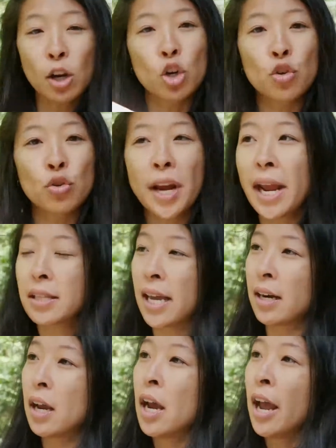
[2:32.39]
creates
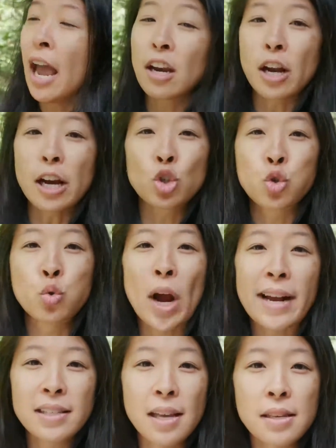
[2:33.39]
and
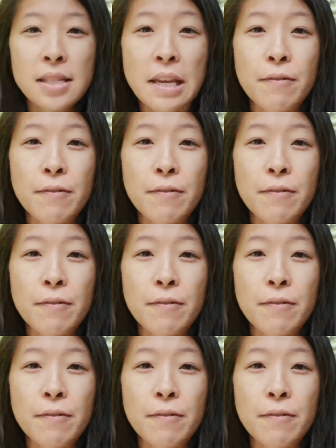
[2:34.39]
attracts that same